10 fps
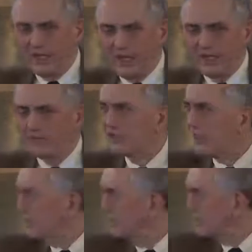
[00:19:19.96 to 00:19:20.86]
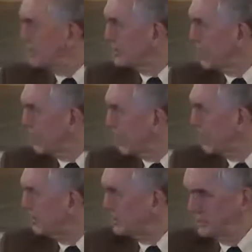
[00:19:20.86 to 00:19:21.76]
if they
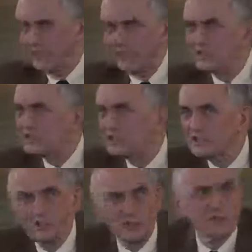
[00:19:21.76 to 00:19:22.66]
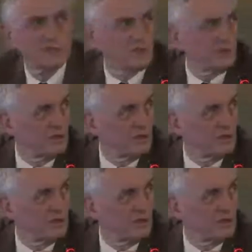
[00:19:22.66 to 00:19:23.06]
have an institutional